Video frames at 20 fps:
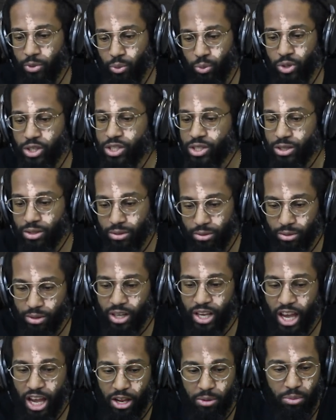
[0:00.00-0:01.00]
which
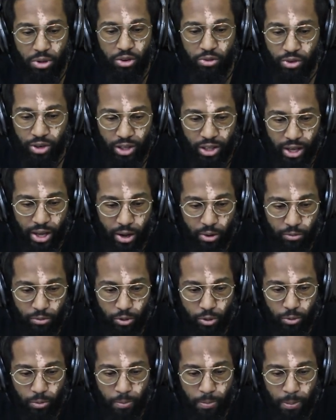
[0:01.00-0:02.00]
can be really
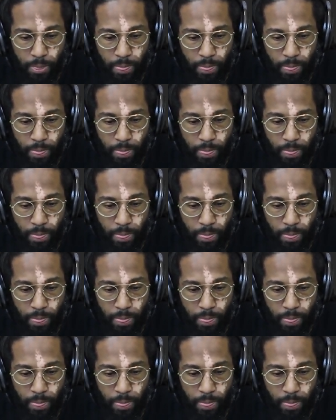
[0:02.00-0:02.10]
helpful.